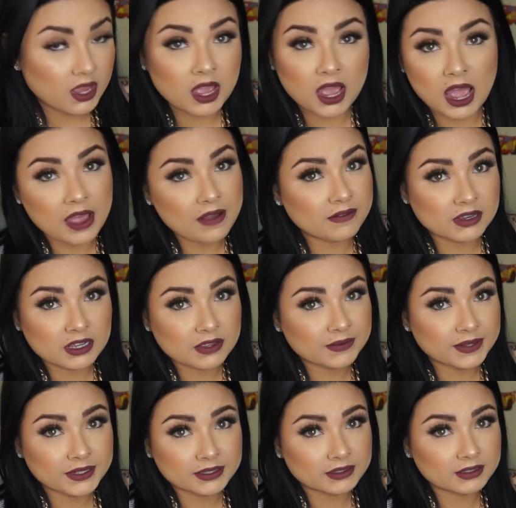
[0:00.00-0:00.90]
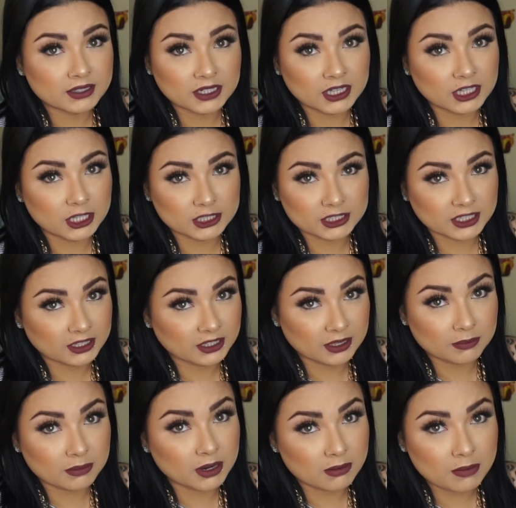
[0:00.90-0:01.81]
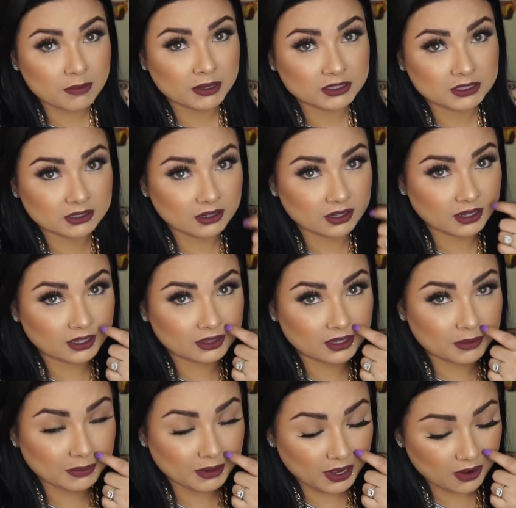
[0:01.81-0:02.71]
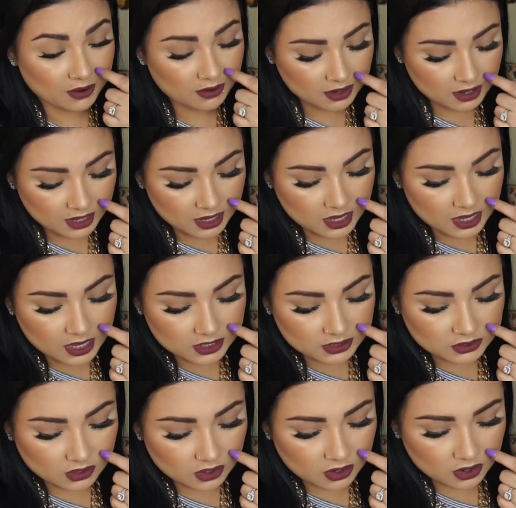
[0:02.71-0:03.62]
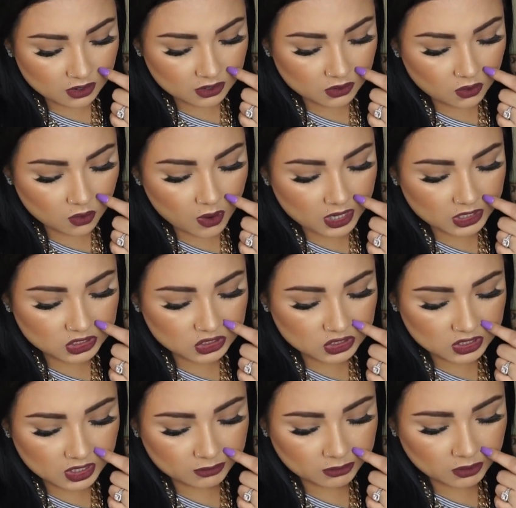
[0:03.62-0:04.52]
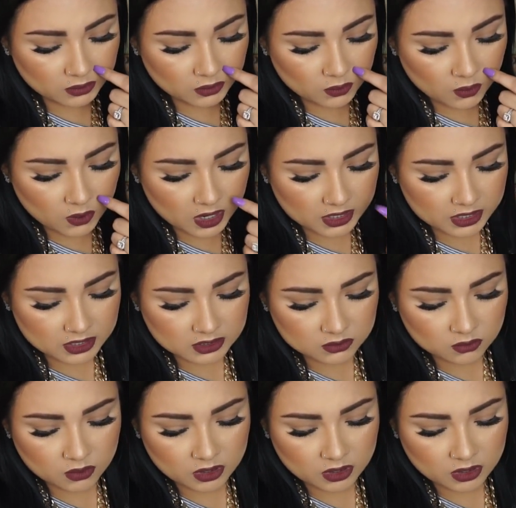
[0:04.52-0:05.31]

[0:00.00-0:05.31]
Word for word: haven't even looked at them, but I'm about to look at them now. So question number one is